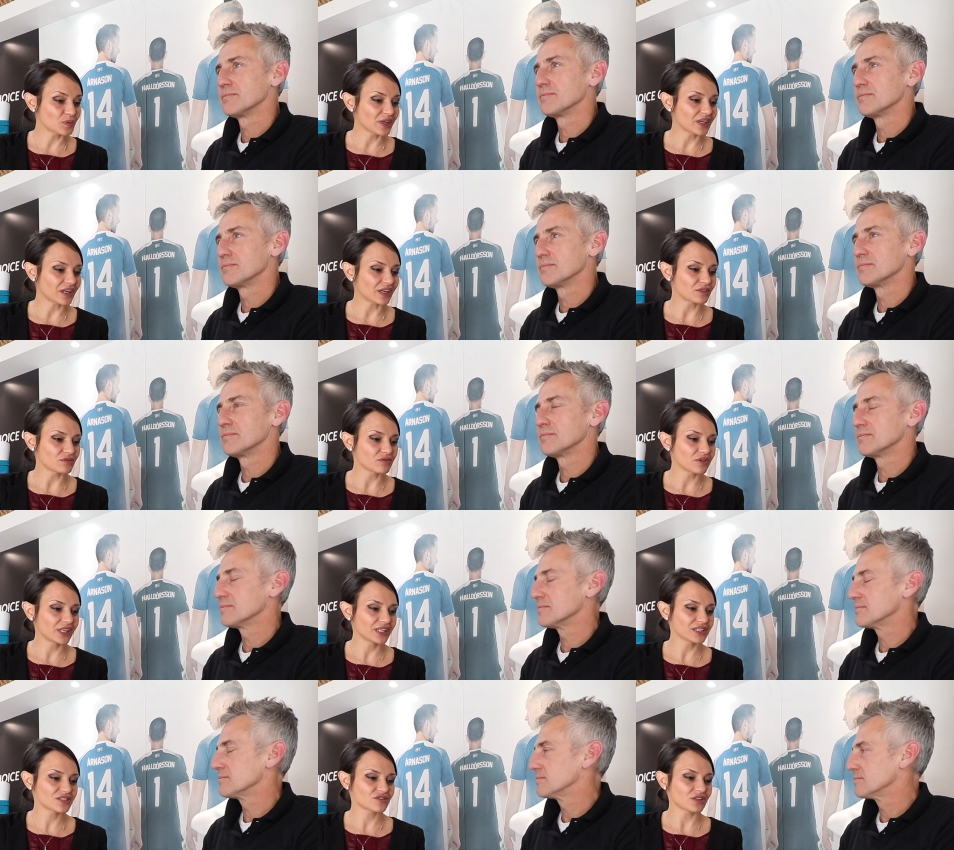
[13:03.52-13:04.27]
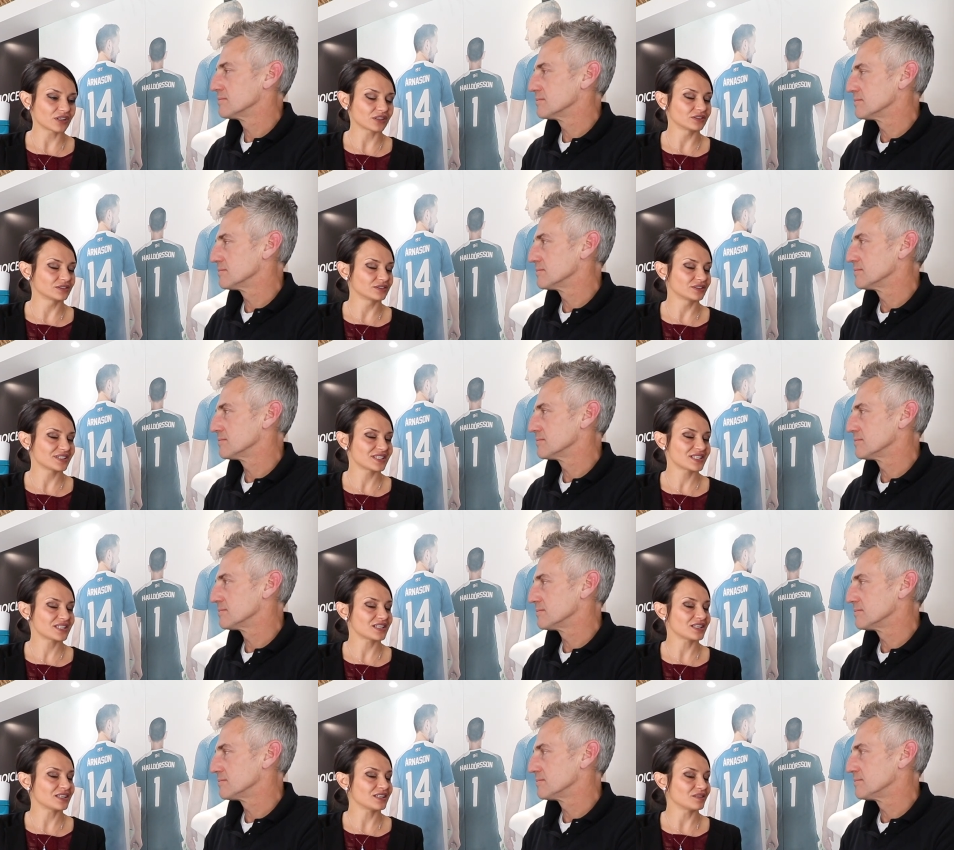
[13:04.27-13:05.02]
Speaker 1: week I really struggled
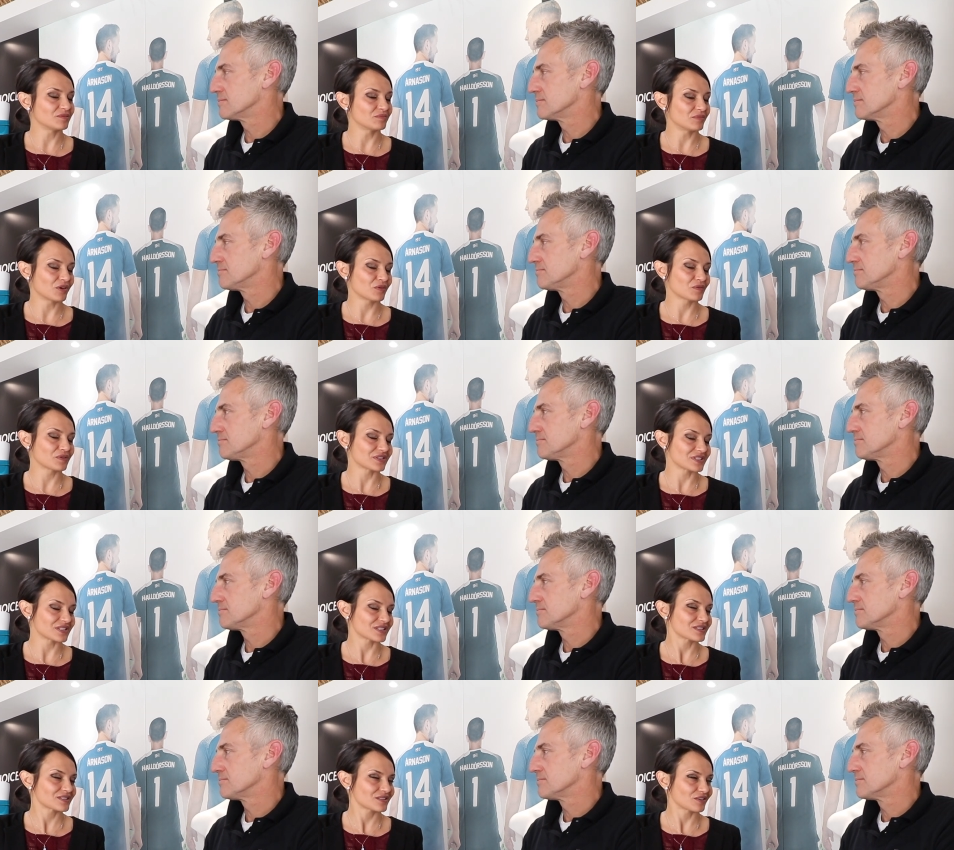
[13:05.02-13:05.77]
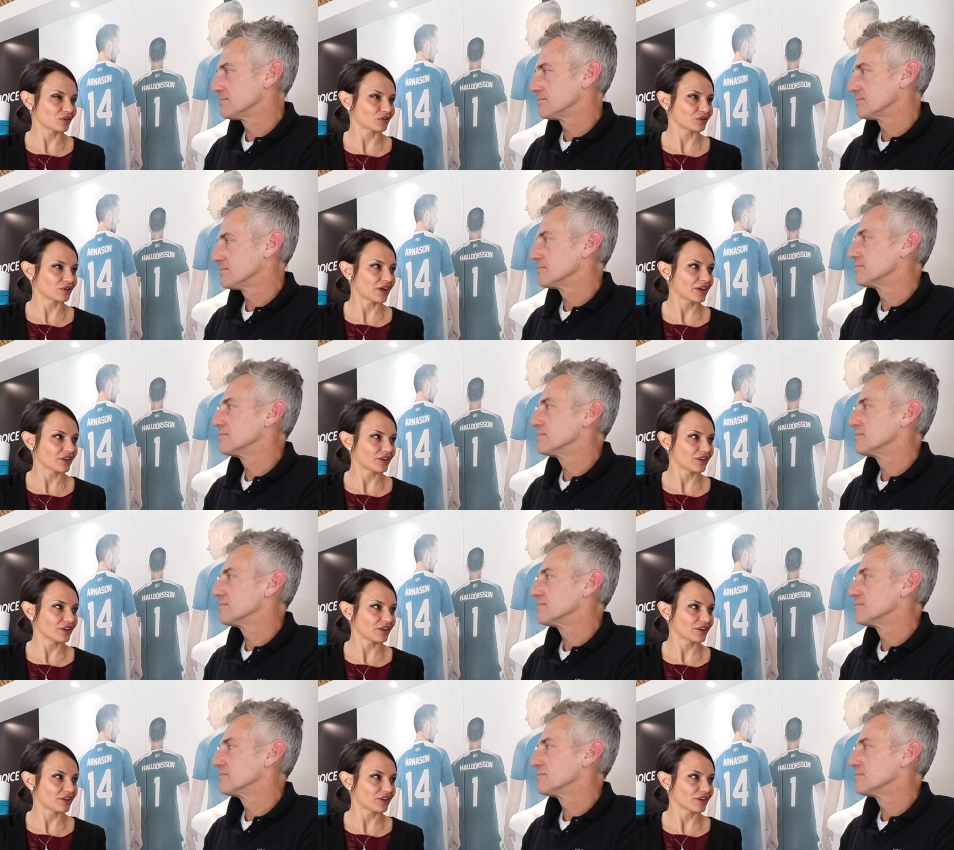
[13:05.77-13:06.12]
to see my orthotist,